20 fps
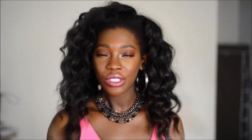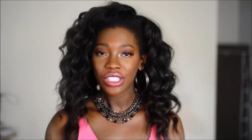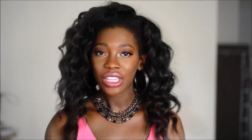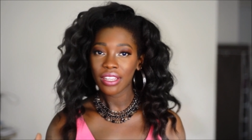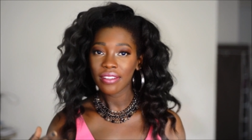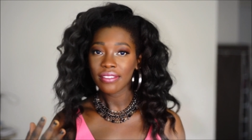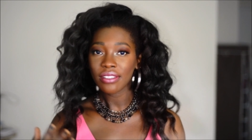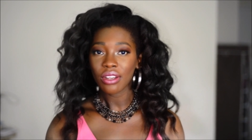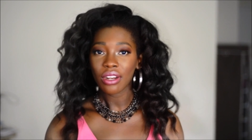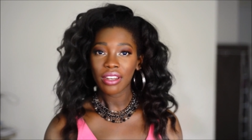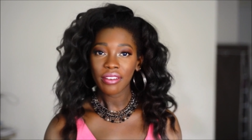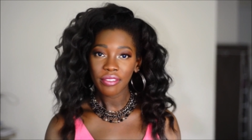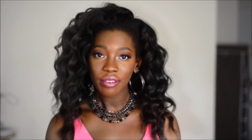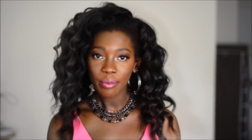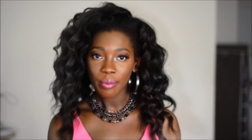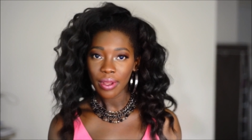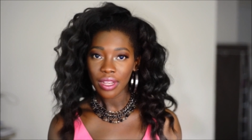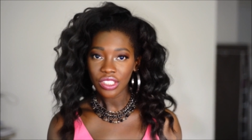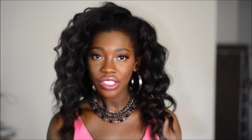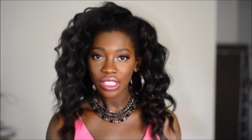gives your
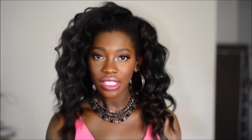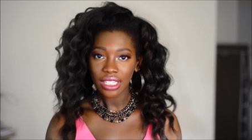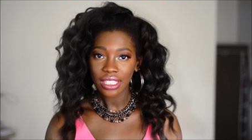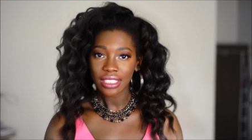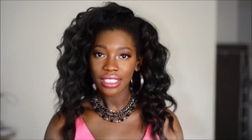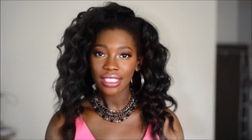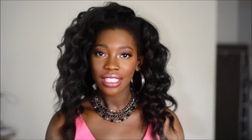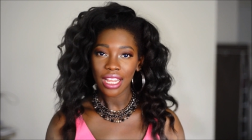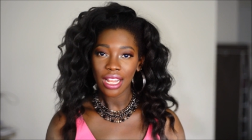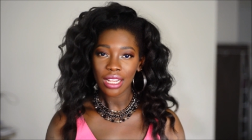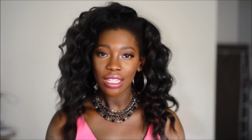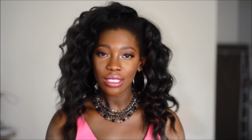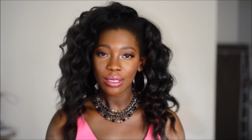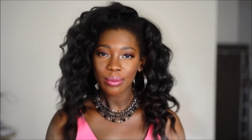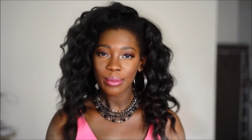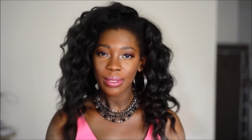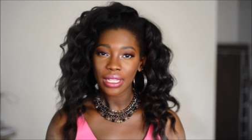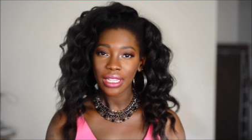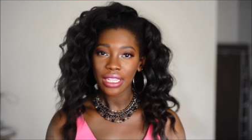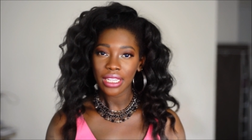information and
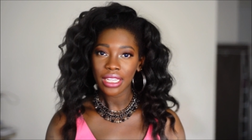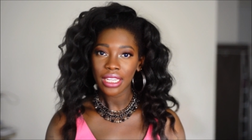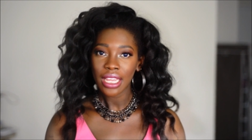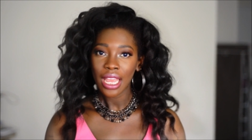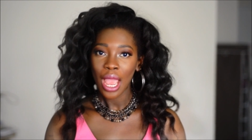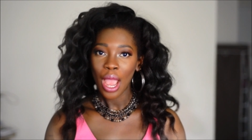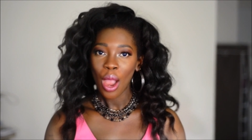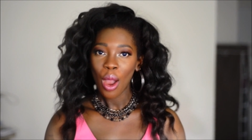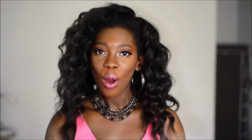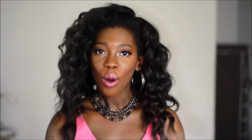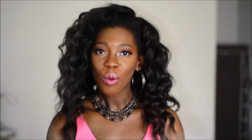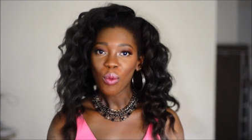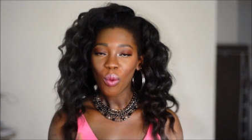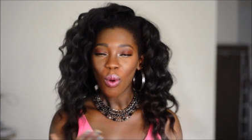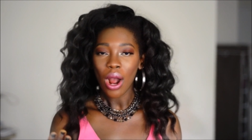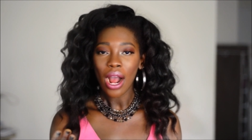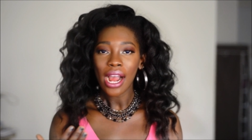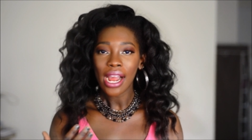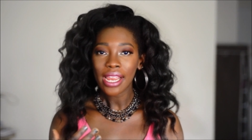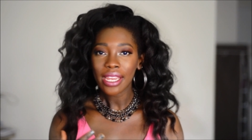tells me
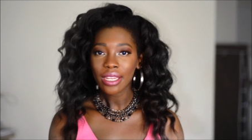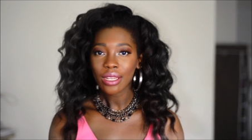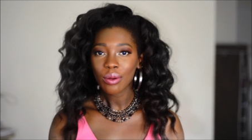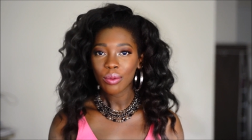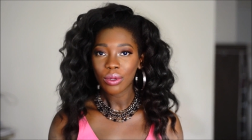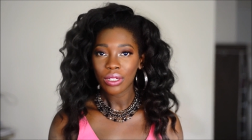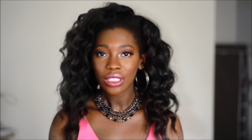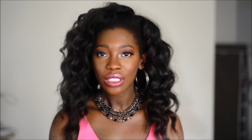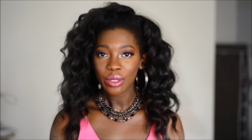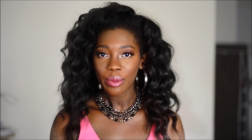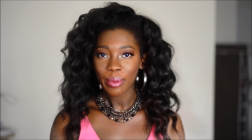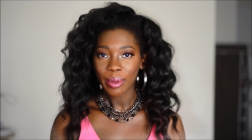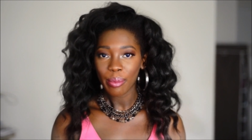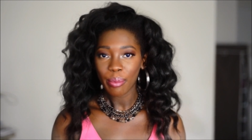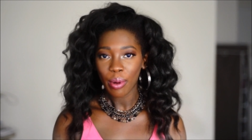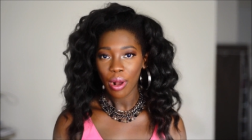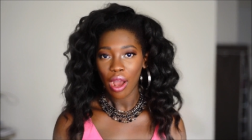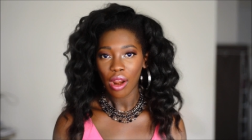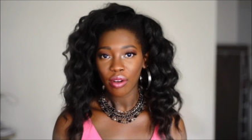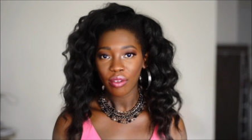why you want to be
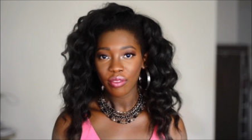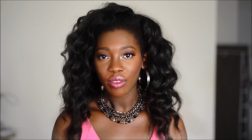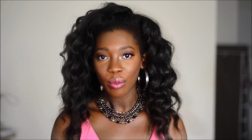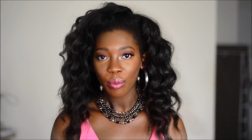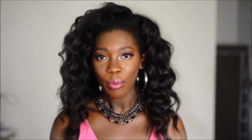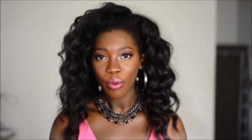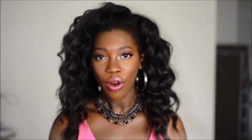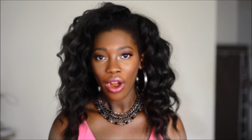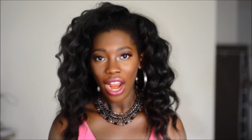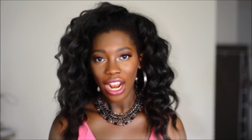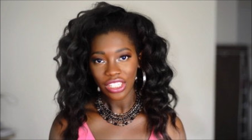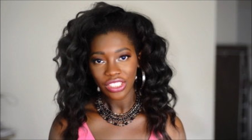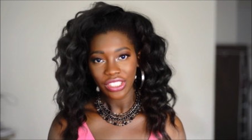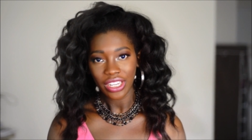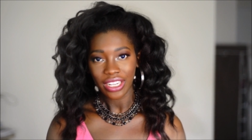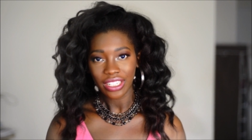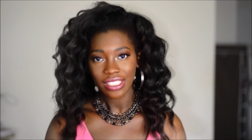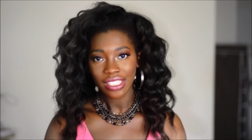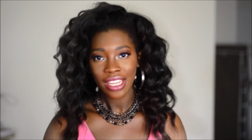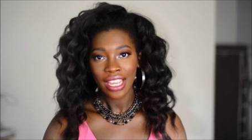part of the
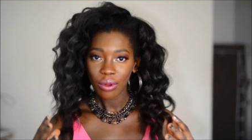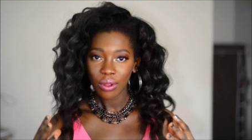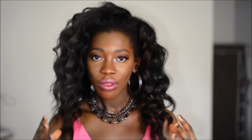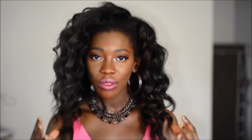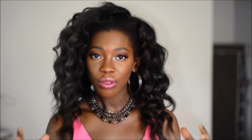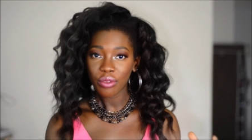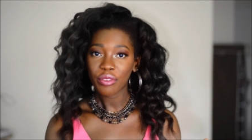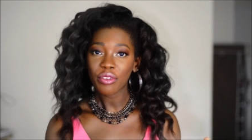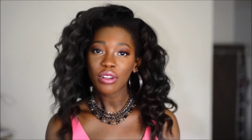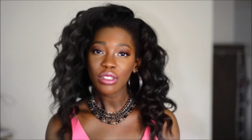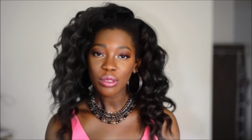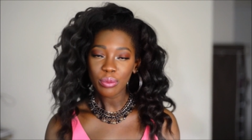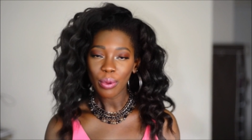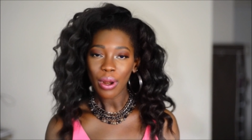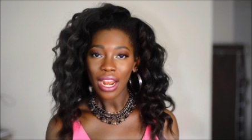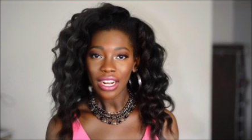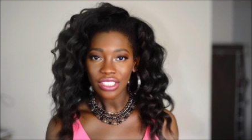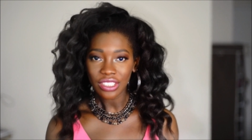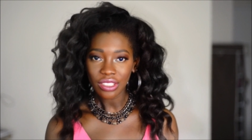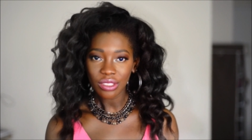project. The first
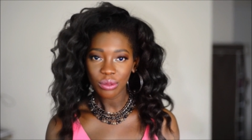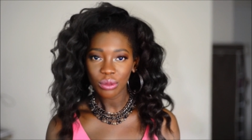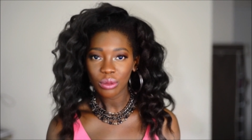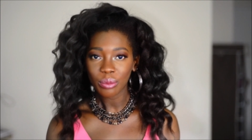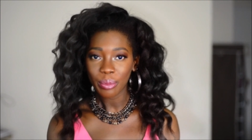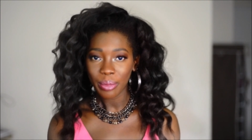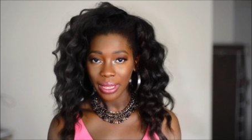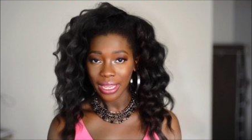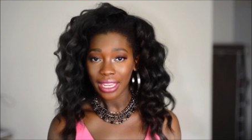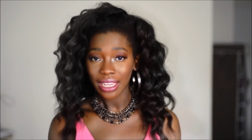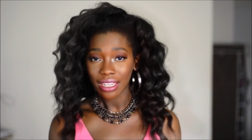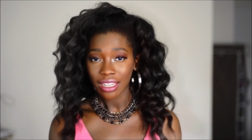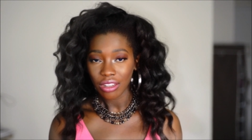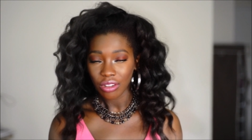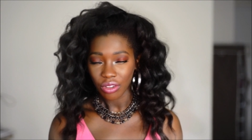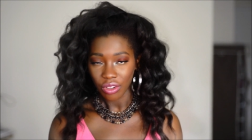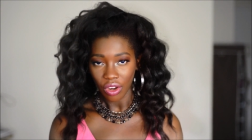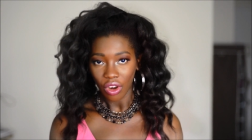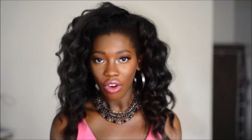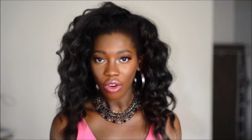project will be in
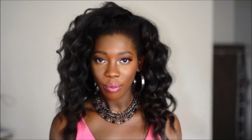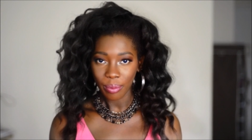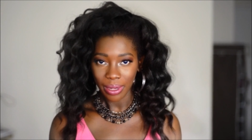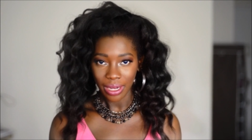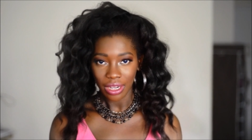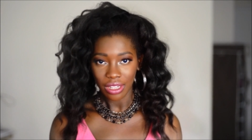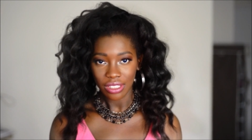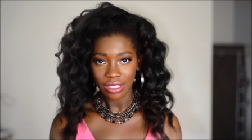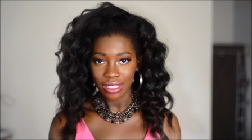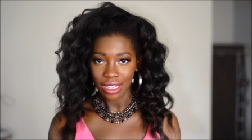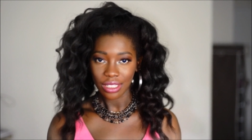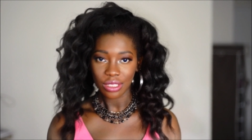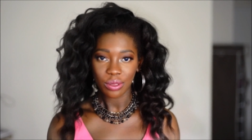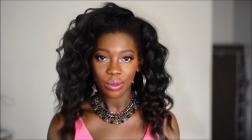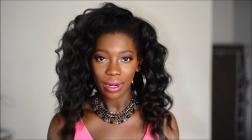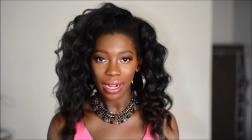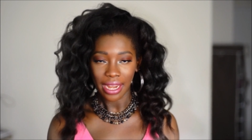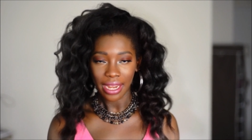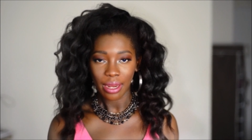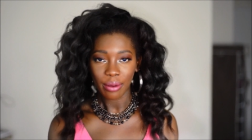New York because that's
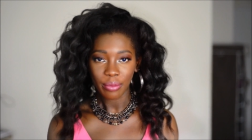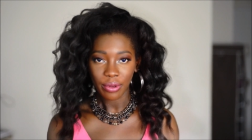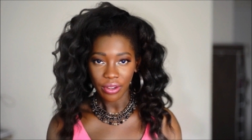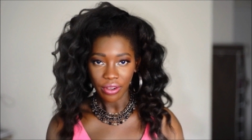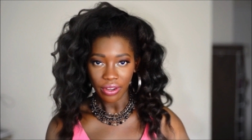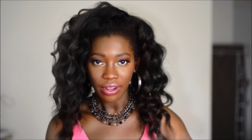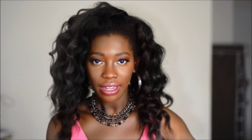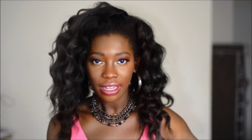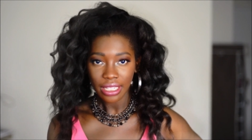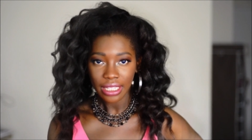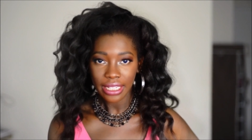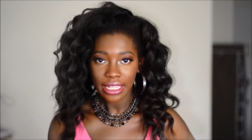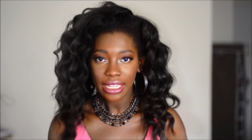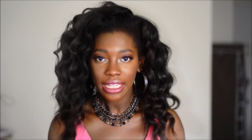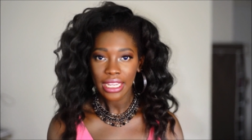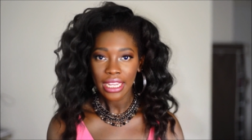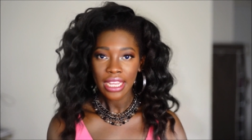where I am currently.